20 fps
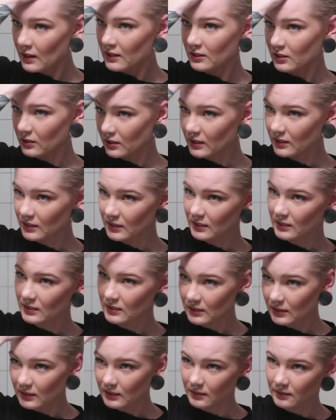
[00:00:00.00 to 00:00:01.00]
So this
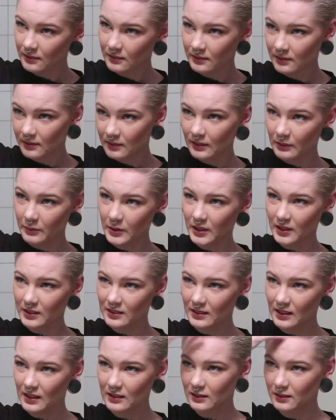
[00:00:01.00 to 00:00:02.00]
is,
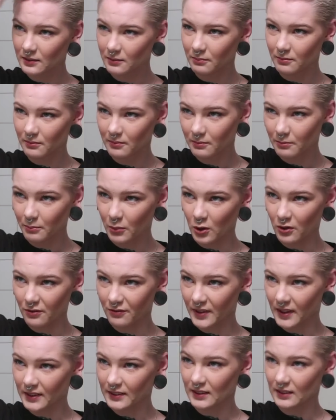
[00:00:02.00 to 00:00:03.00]
it's not
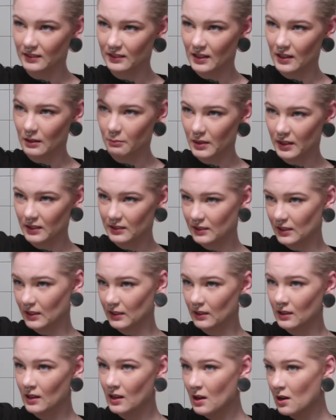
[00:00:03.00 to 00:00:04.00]
perfect, it's not
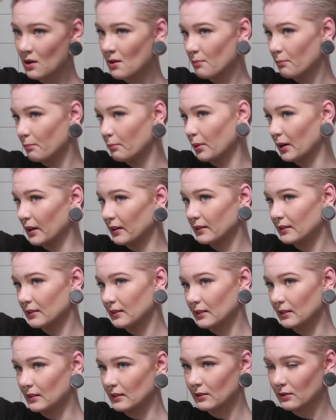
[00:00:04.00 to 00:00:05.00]
amazing, but
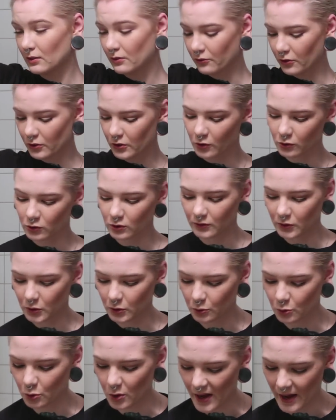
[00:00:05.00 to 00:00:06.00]
for those of
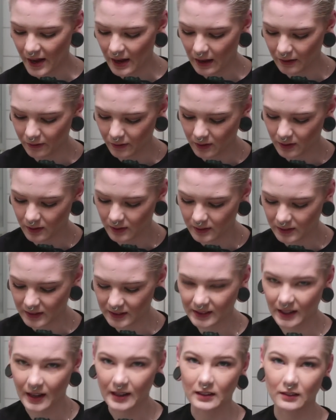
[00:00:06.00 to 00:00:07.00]
you who have this
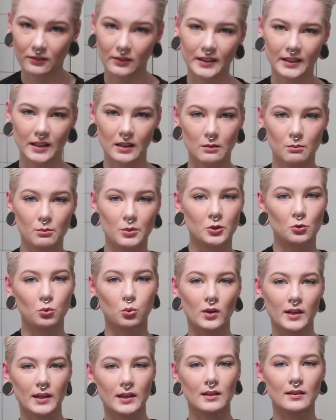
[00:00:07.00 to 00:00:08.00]
kind of like
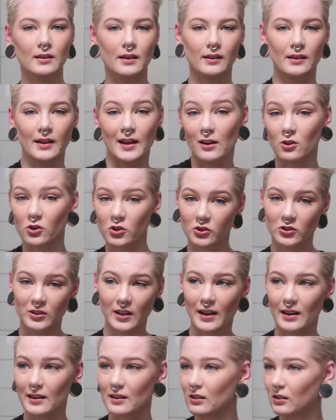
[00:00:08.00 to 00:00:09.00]
in-between
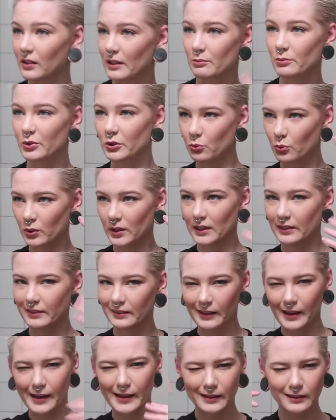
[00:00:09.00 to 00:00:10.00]
hairstyle,
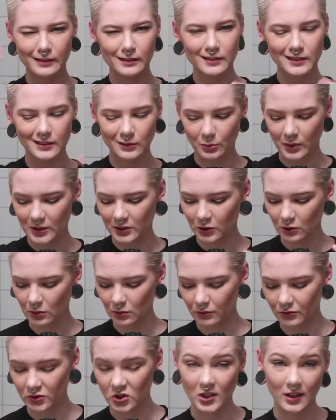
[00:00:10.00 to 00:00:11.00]
in-between lengths when
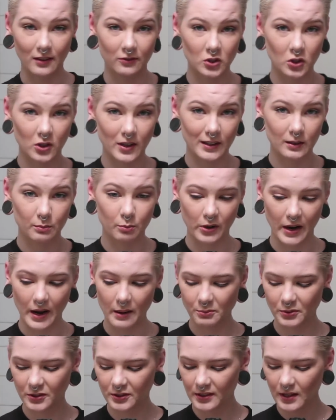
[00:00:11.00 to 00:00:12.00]
you've shaved your head
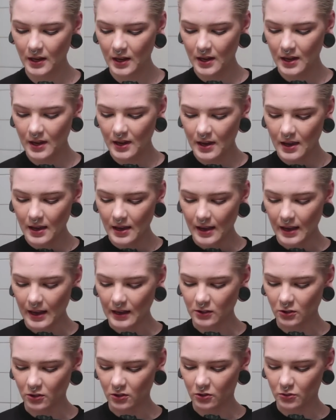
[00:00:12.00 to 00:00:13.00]
perhaps,
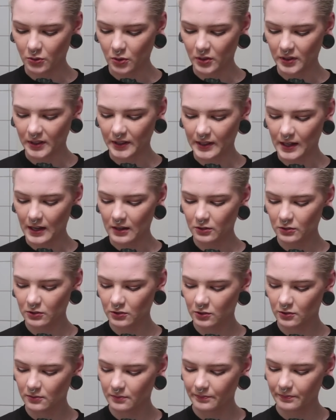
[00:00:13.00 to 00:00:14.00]
and you're growing it
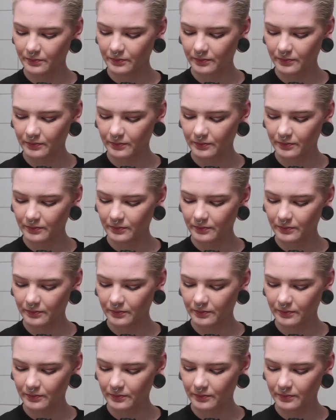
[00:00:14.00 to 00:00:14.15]
out,